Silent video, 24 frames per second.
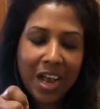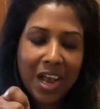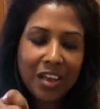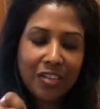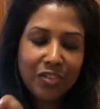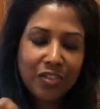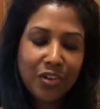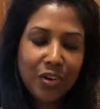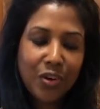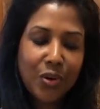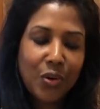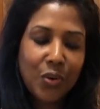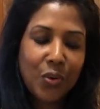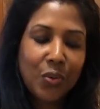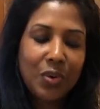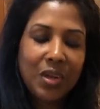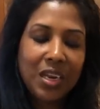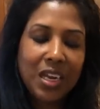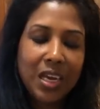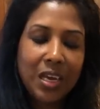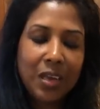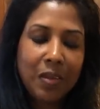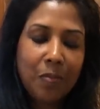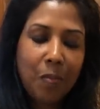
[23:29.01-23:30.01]
And to go
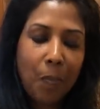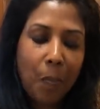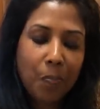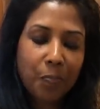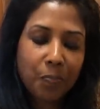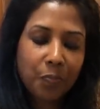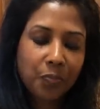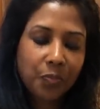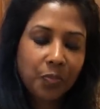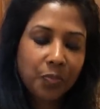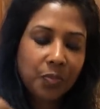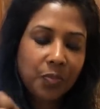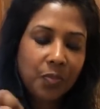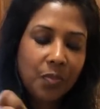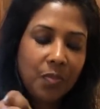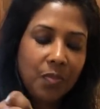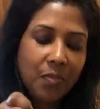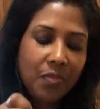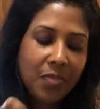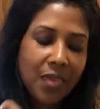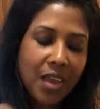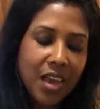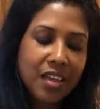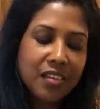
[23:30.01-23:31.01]
with it
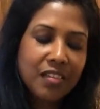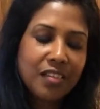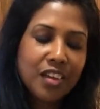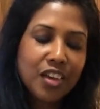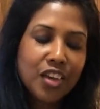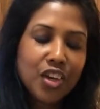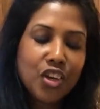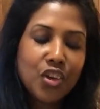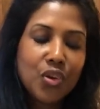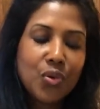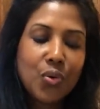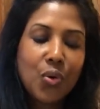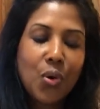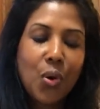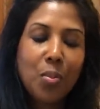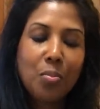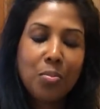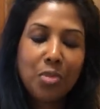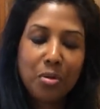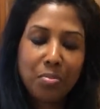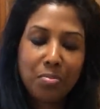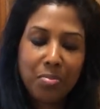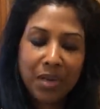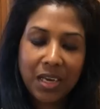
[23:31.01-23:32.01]
is the
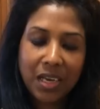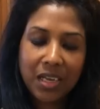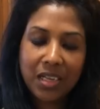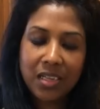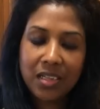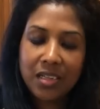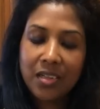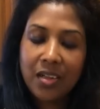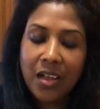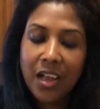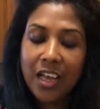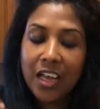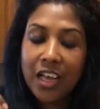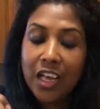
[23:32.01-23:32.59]
cucumber pickle.